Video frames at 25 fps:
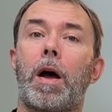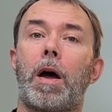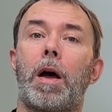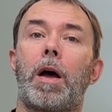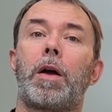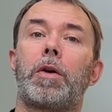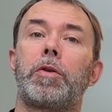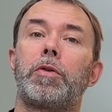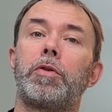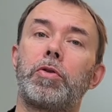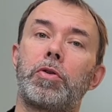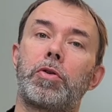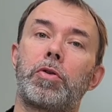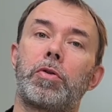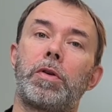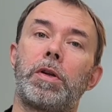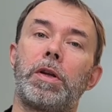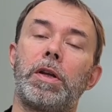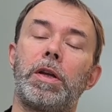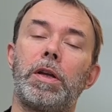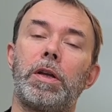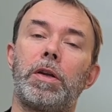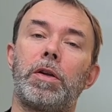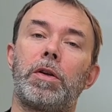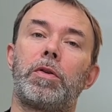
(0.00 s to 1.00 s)

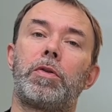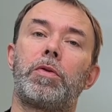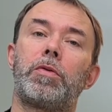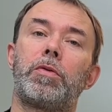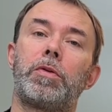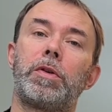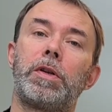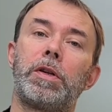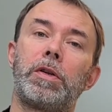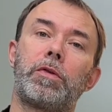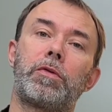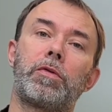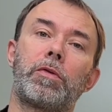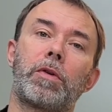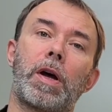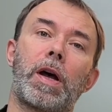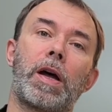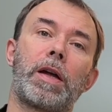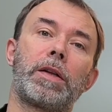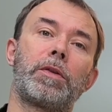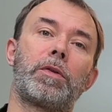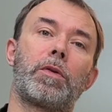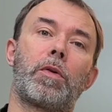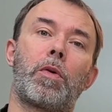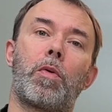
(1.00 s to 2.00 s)
Usually you need to
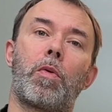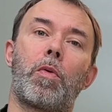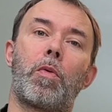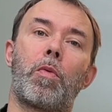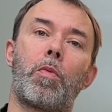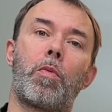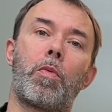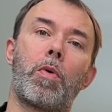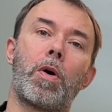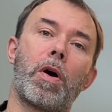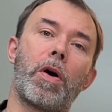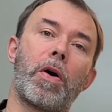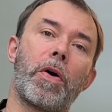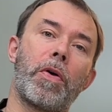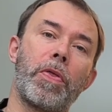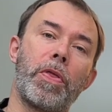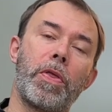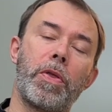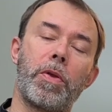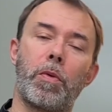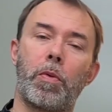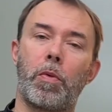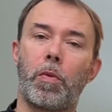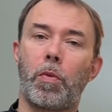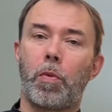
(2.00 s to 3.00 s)
add
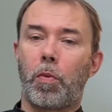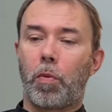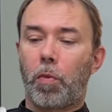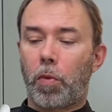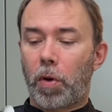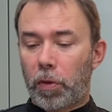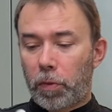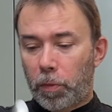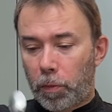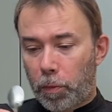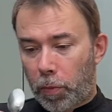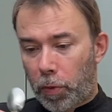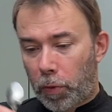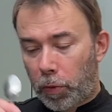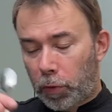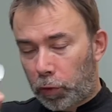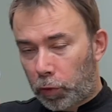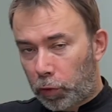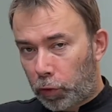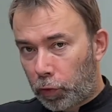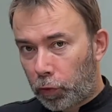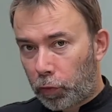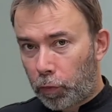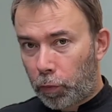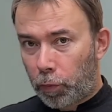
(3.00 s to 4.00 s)

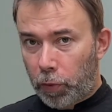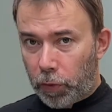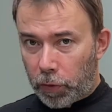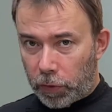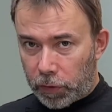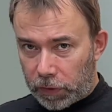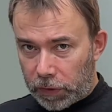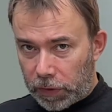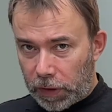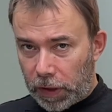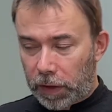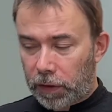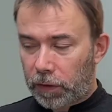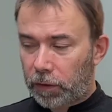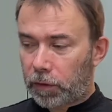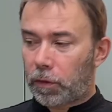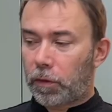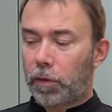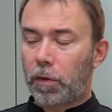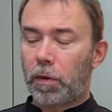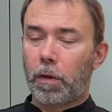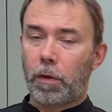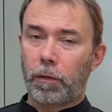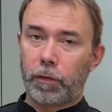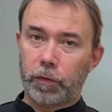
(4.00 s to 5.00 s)
1.2%
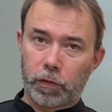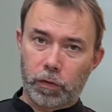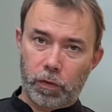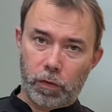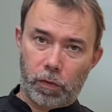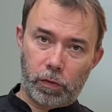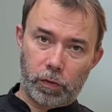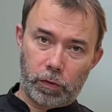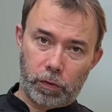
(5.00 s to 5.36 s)
of salt.